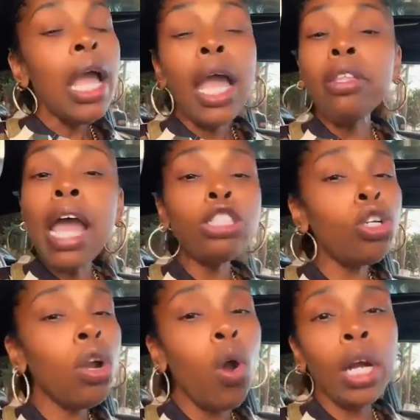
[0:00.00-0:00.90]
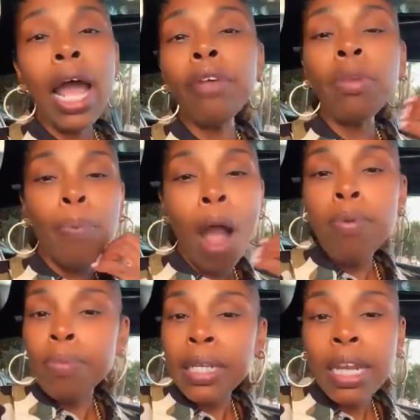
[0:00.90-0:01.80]
And yes, you're going to have to
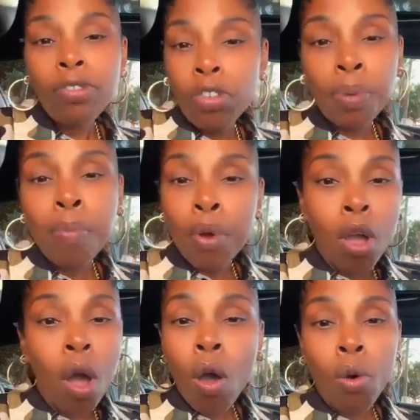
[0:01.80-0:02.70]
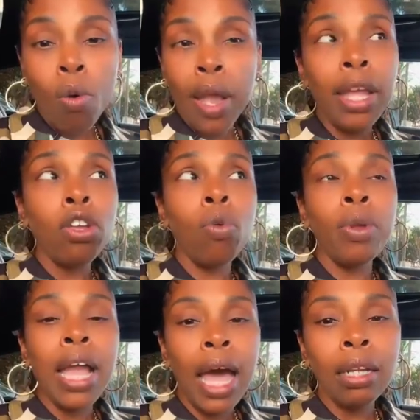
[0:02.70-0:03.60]
probably let some people go in your
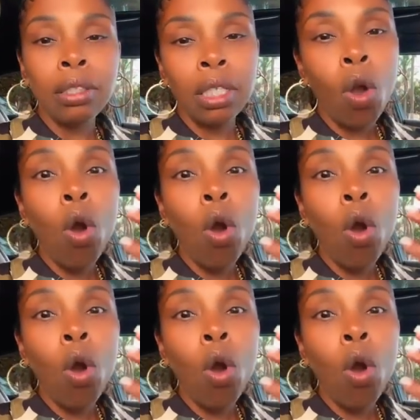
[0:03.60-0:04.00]
reality,